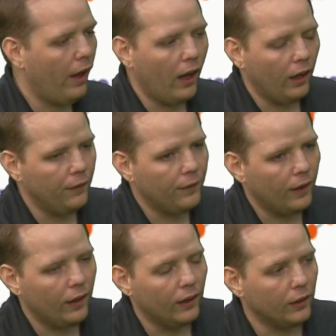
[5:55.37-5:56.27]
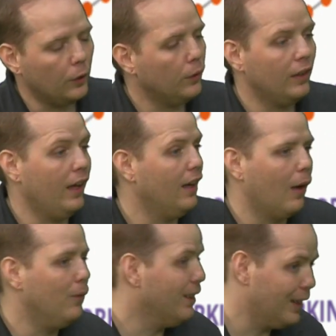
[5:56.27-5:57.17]
And uh, you know, today,
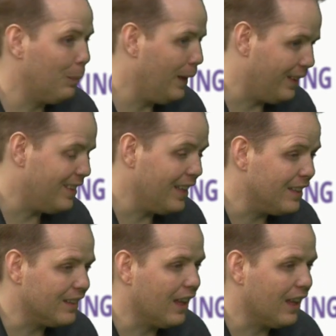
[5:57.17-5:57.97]
obviously, the pace of change is